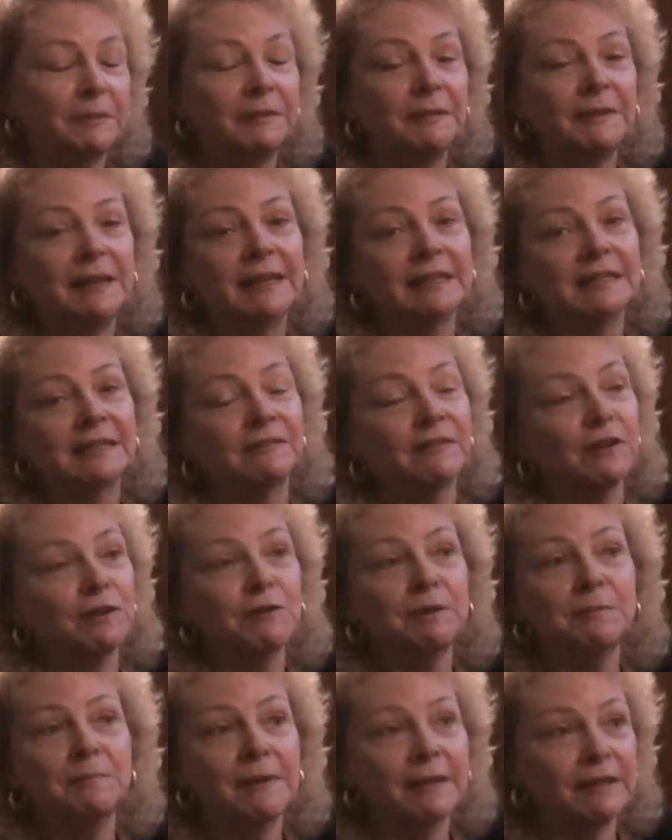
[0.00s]
but it's
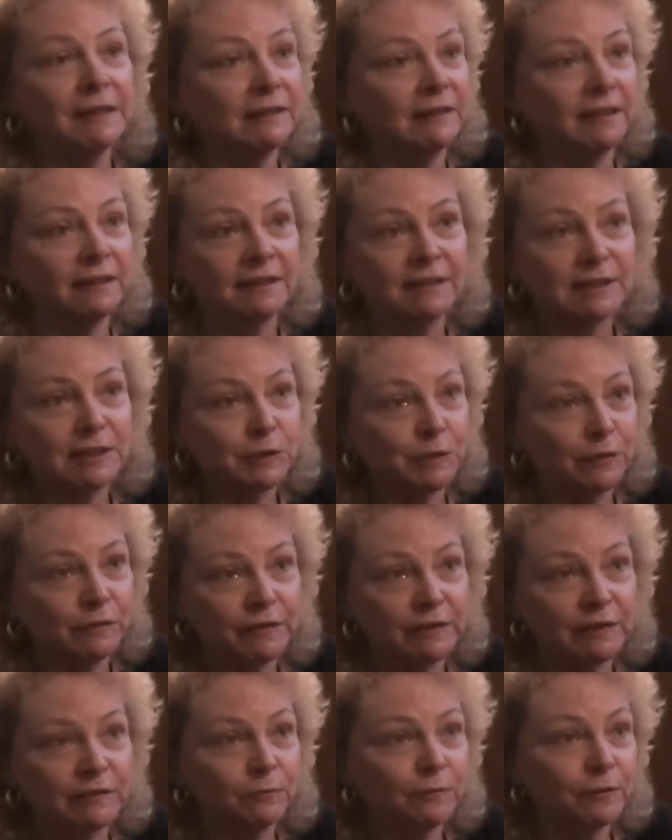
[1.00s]
very medically
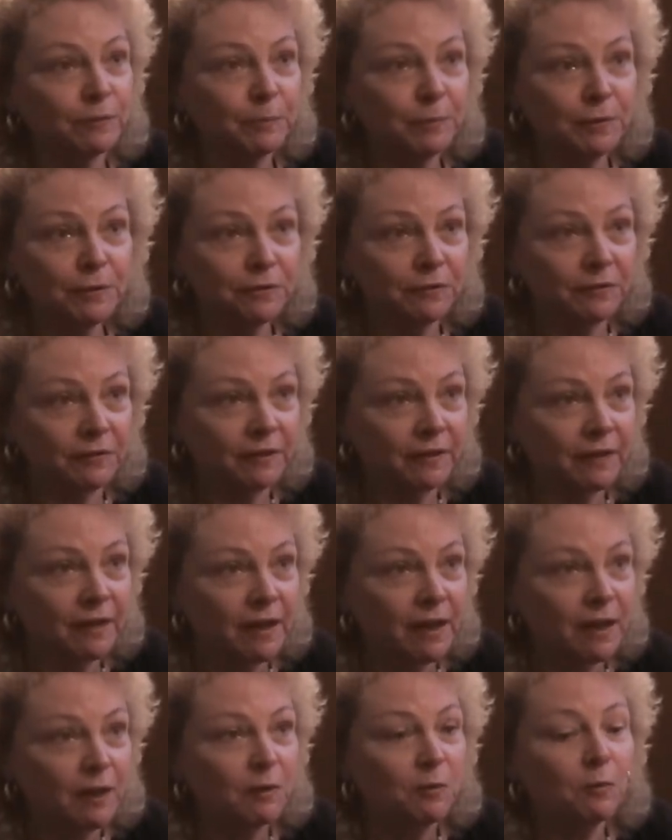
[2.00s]
conservative with birth.
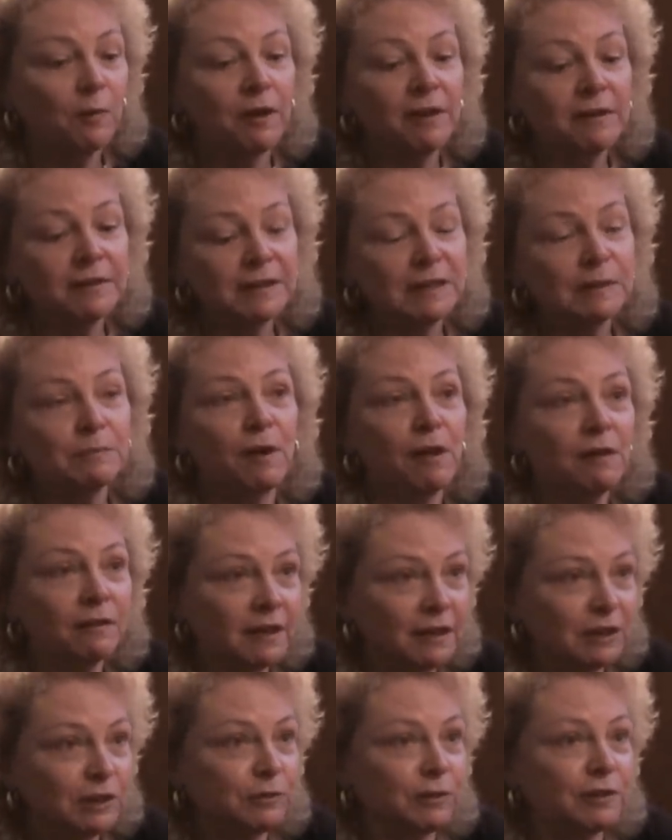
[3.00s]
Well, small
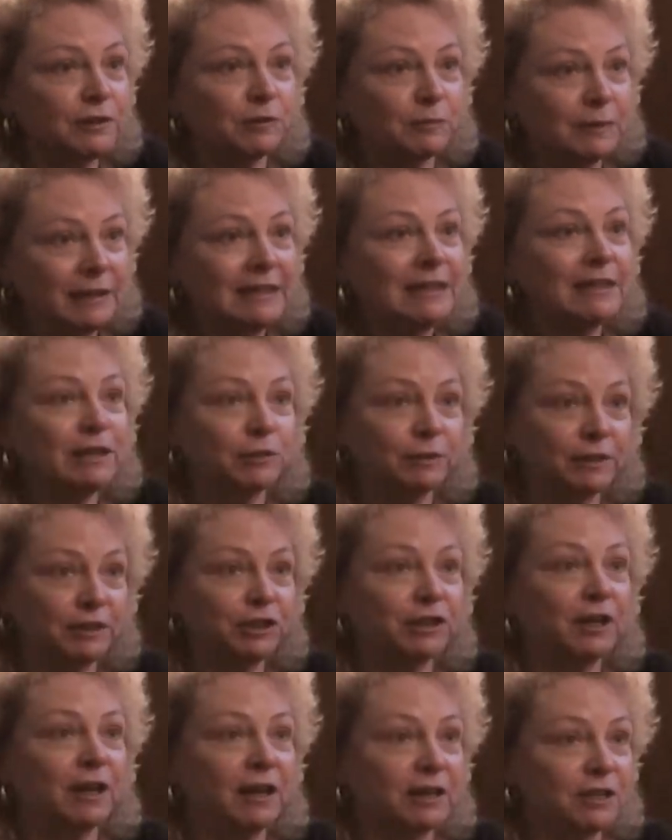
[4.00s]
countries are easier to
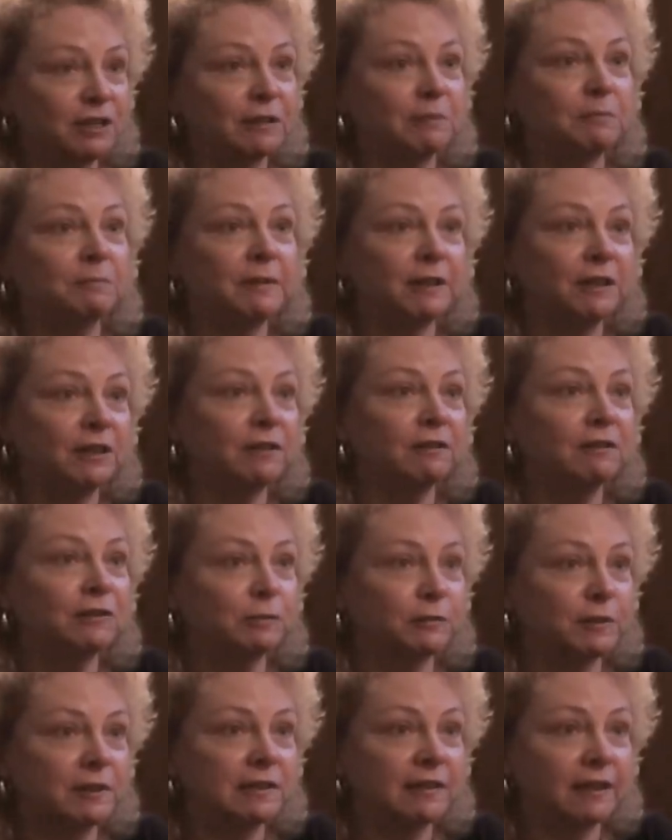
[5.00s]
change than big, huge
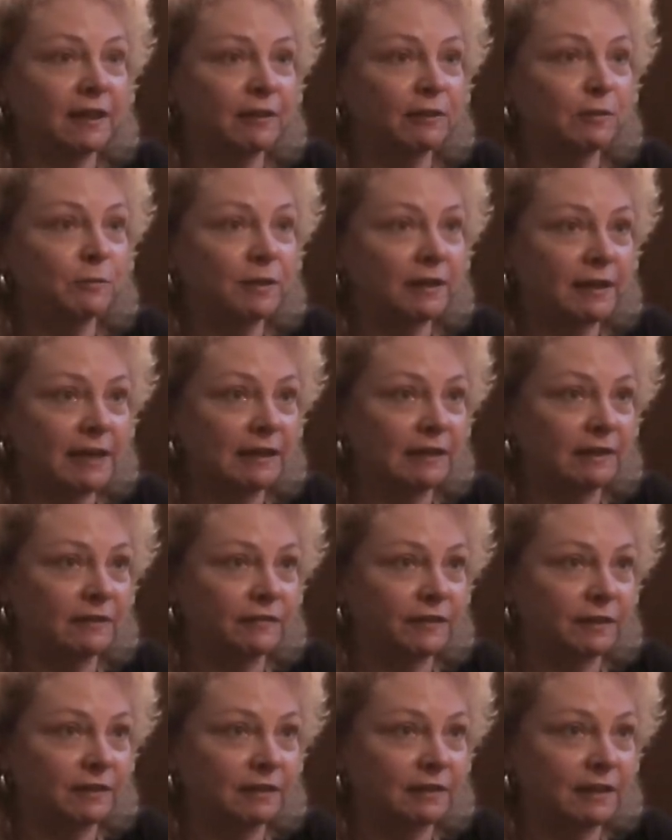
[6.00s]
ones like the one I live
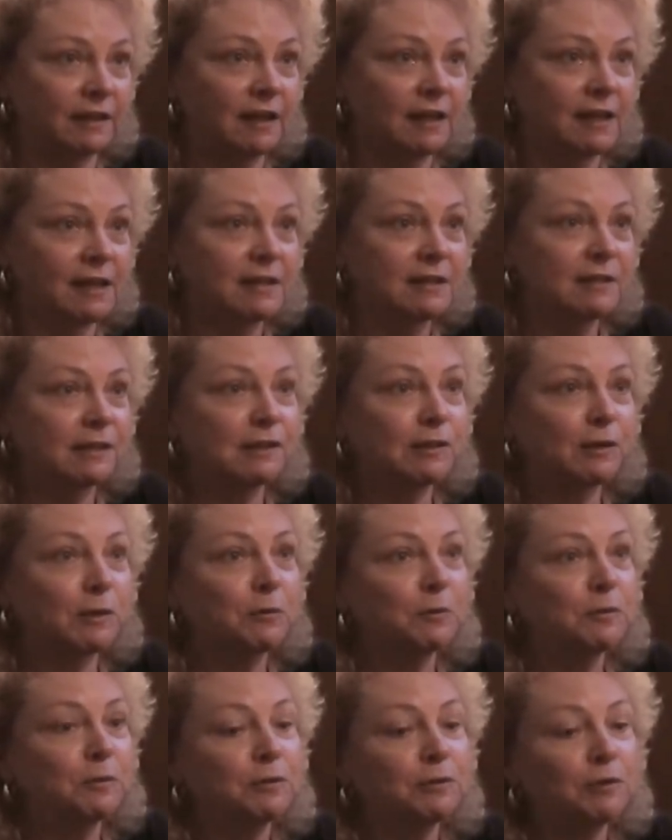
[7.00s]
in.
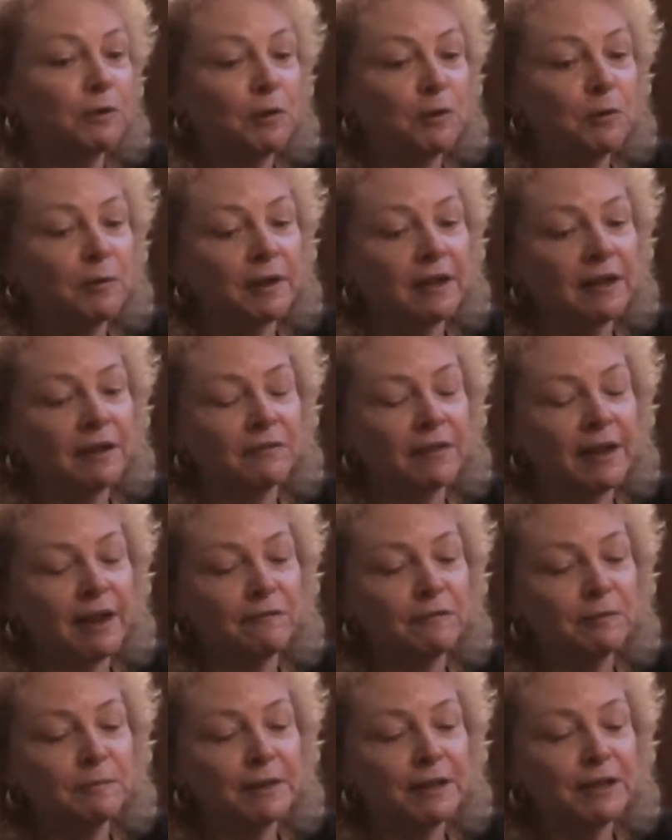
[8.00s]
So, you know, if
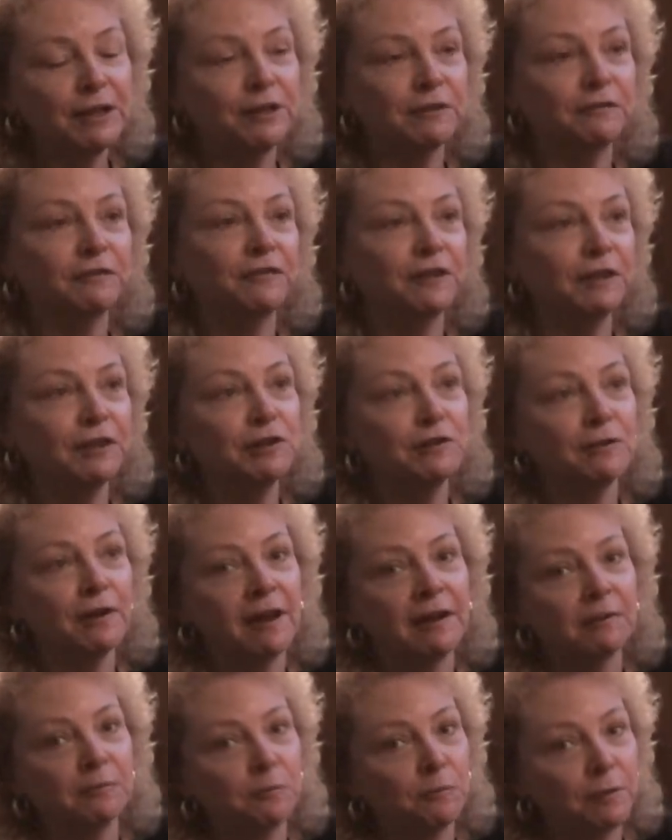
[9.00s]
everybody could figure
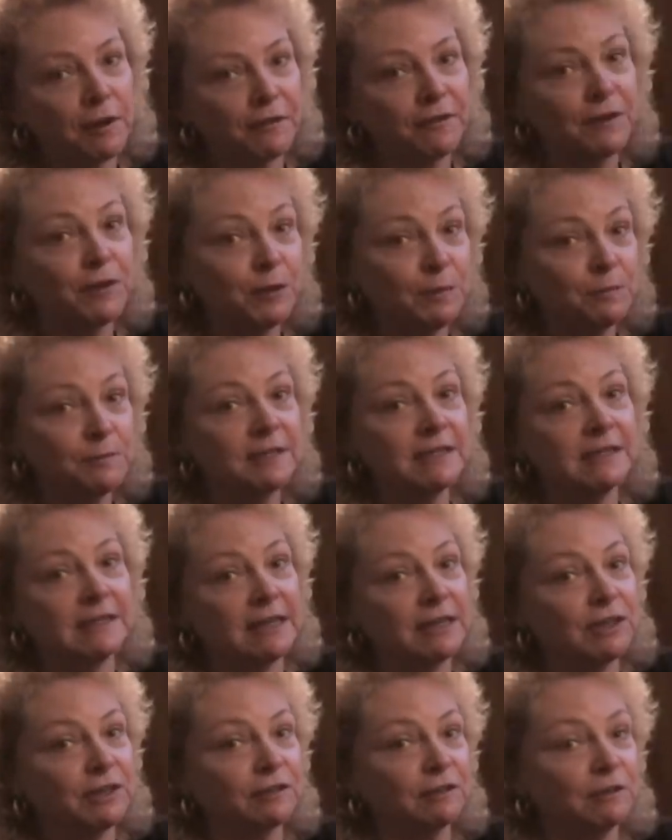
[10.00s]
out what the
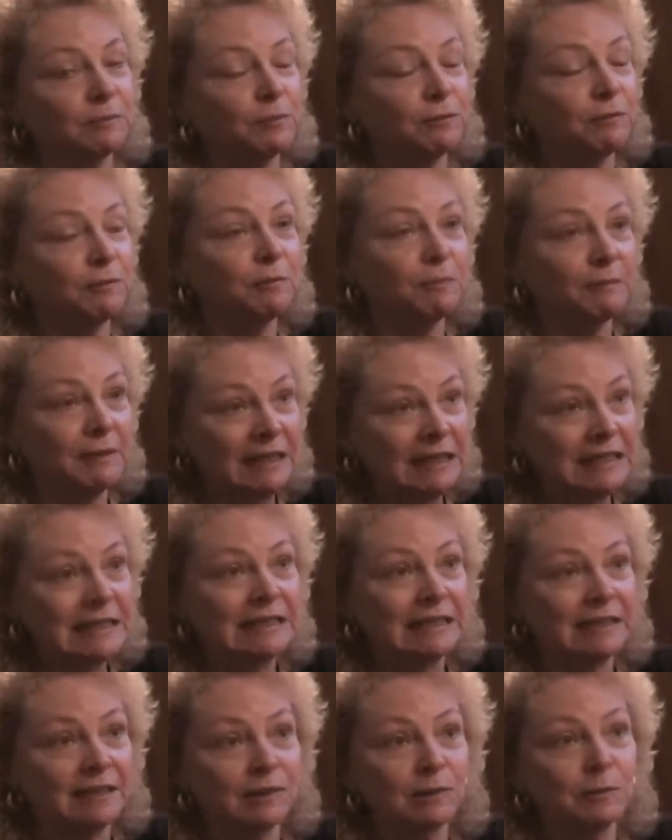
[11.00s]
humanization of birth means
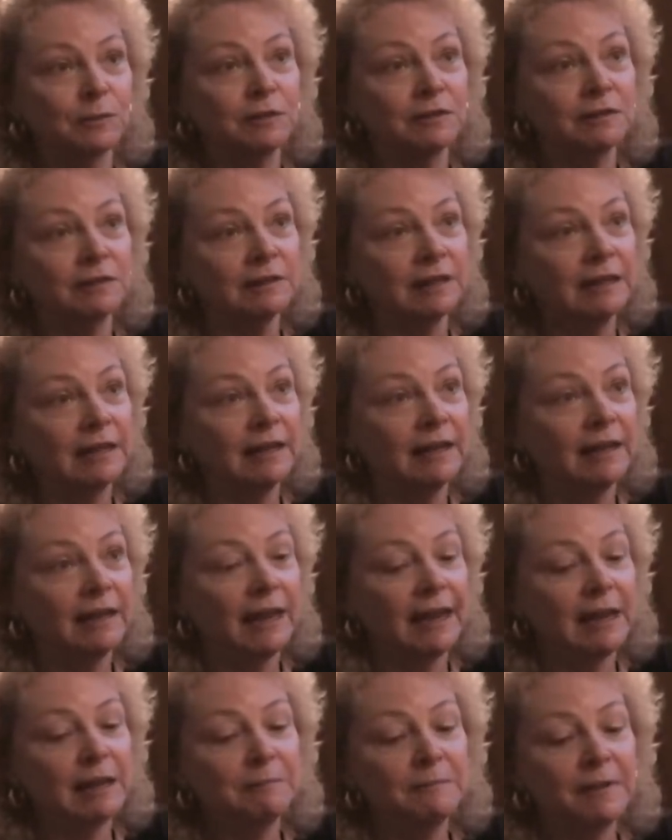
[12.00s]
in Israel
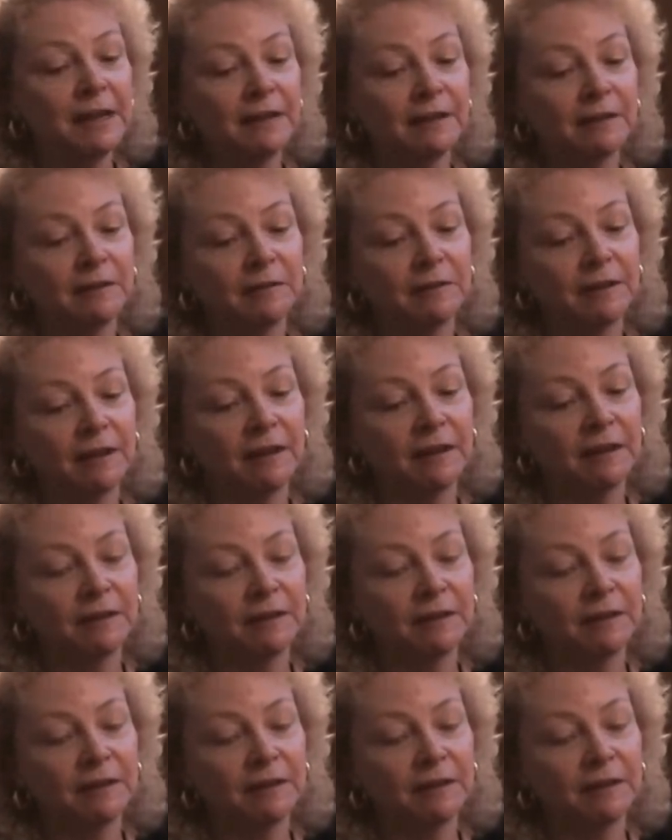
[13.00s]
and make a,